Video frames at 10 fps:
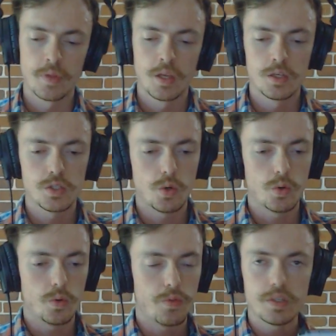
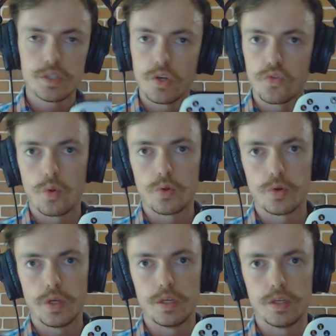So this controller
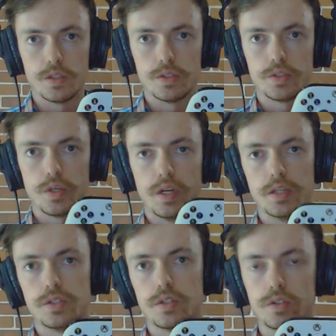is an
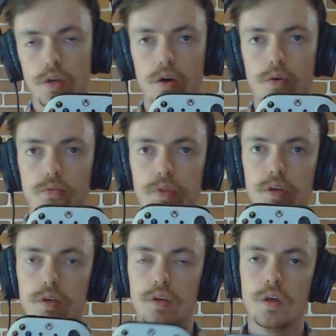instance of
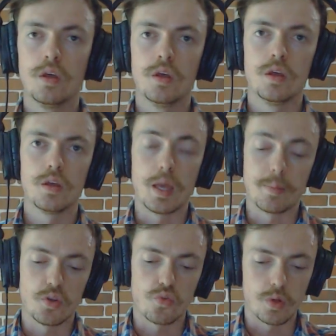the game
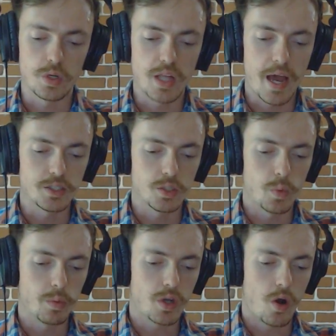controller class, and
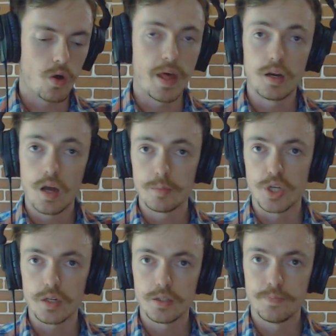we would call that an
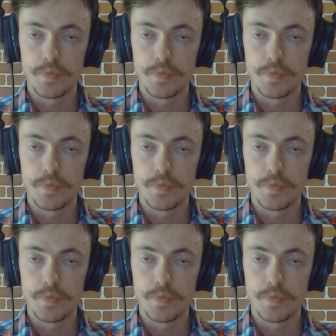object.